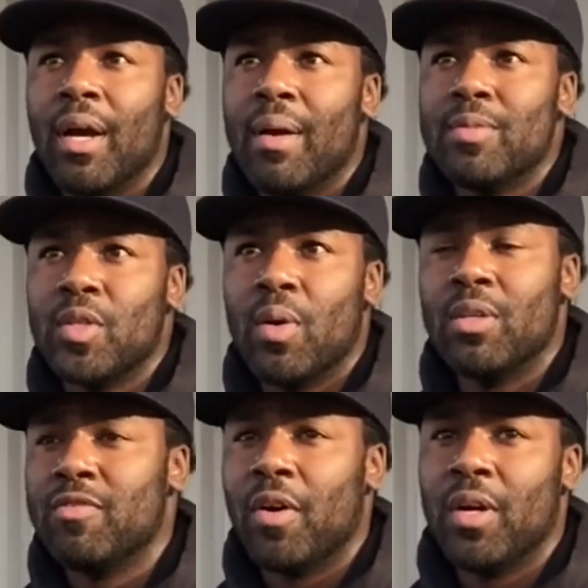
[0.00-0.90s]
So
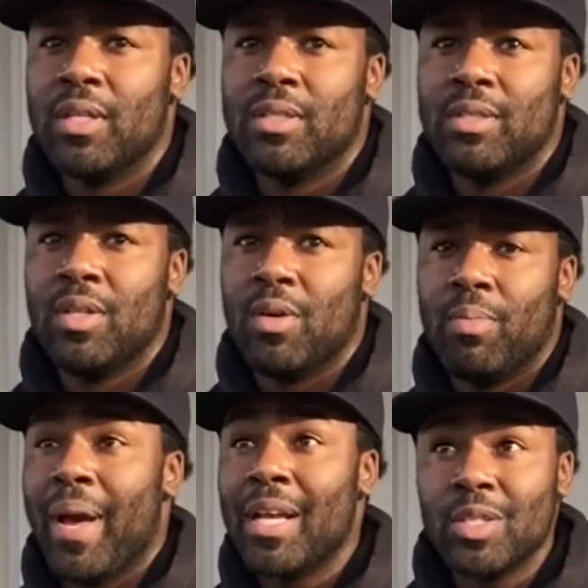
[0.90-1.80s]
as far as
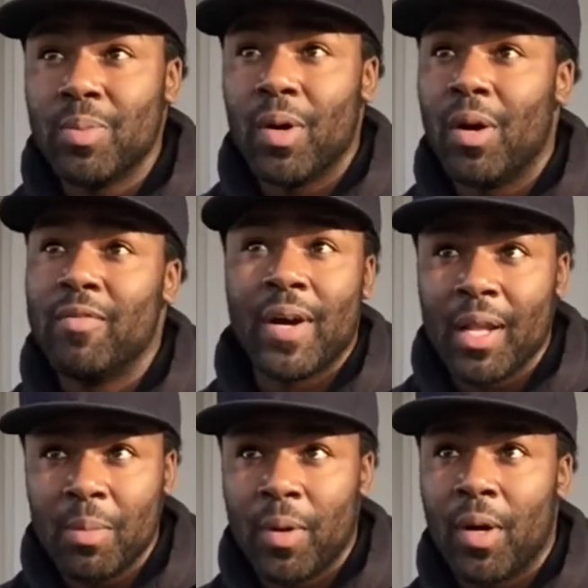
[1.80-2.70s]
basketball,
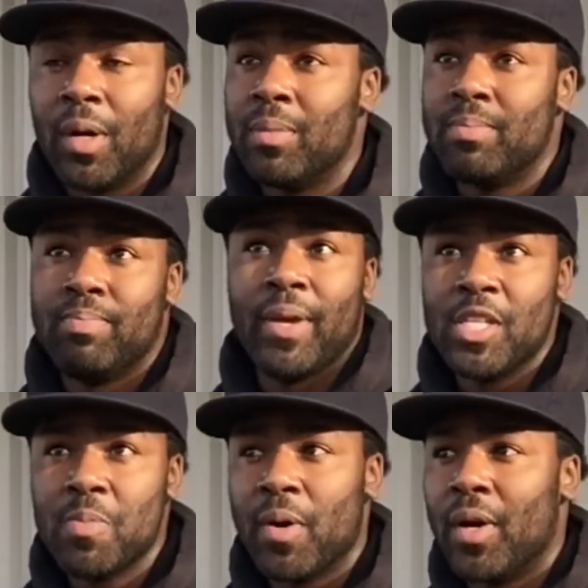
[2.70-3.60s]
volleyball,
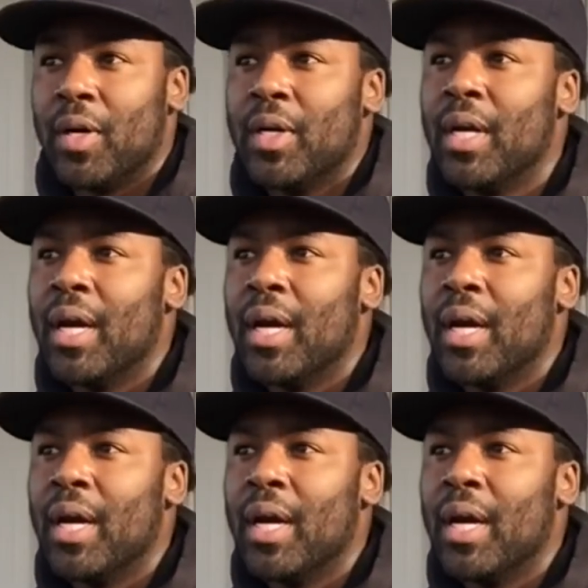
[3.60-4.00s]
baseball,